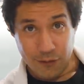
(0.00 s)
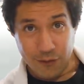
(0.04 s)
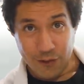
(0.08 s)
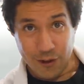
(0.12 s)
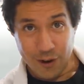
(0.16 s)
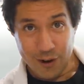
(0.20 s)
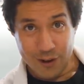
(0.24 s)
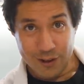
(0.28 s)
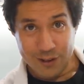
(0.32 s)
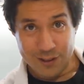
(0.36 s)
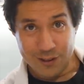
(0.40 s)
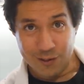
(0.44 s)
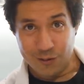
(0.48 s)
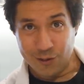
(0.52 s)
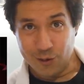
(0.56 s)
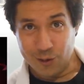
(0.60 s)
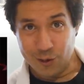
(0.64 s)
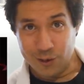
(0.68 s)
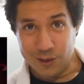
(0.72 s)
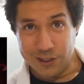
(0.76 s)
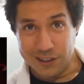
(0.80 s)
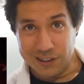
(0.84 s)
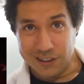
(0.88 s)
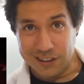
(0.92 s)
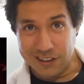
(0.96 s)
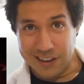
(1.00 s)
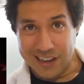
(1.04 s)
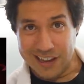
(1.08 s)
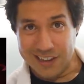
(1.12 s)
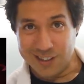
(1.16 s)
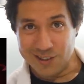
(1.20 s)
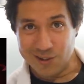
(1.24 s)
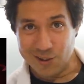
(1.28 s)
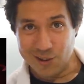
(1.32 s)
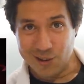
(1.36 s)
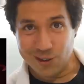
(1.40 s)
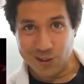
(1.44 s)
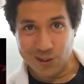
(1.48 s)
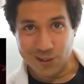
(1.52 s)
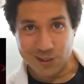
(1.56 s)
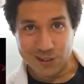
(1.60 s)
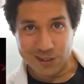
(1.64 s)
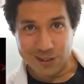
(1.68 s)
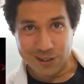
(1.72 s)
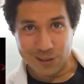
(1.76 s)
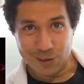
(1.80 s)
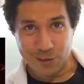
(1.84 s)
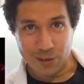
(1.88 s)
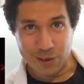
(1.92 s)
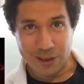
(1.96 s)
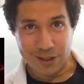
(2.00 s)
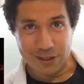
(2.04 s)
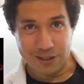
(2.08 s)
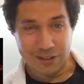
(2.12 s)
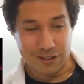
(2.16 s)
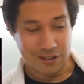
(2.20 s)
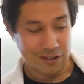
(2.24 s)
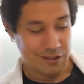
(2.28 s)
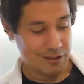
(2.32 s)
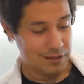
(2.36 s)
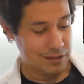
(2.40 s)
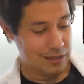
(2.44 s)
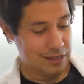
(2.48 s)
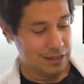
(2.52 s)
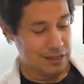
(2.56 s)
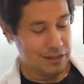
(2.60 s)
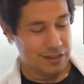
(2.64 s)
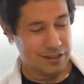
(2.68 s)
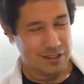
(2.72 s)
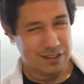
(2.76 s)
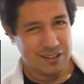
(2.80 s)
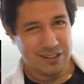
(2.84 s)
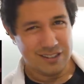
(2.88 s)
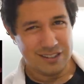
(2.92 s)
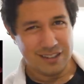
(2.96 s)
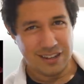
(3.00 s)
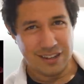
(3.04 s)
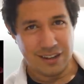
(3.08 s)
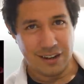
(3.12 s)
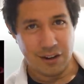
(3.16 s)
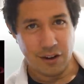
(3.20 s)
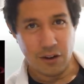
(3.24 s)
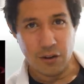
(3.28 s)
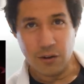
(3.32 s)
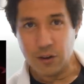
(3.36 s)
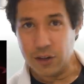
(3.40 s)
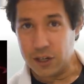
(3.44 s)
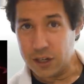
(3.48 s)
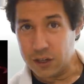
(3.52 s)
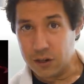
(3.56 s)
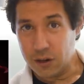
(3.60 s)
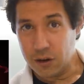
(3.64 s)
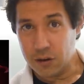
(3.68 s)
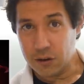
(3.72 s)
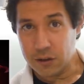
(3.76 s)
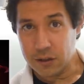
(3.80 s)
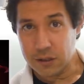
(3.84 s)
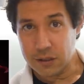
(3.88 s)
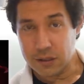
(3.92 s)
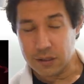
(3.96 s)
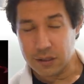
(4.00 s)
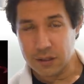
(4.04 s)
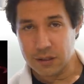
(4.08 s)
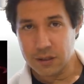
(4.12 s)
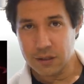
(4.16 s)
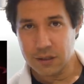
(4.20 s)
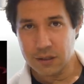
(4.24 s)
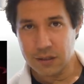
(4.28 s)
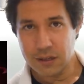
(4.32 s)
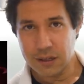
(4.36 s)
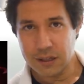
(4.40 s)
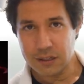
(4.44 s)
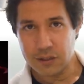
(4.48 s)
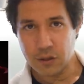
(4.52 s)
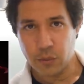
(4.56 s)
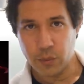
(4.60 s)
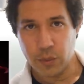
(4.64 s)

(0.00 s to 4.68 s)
of photos of your little astro dogs as well. So turns out owning a dog is as